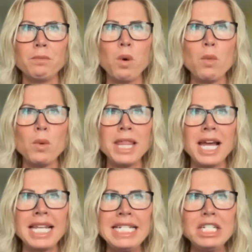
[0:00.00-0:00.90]
what will
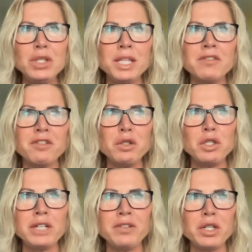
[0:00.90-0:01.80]
that lead to in the
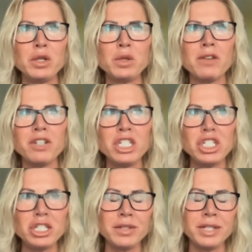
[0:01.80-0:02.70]
future if we don't look after the
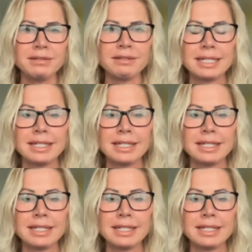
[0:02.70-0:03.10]
children?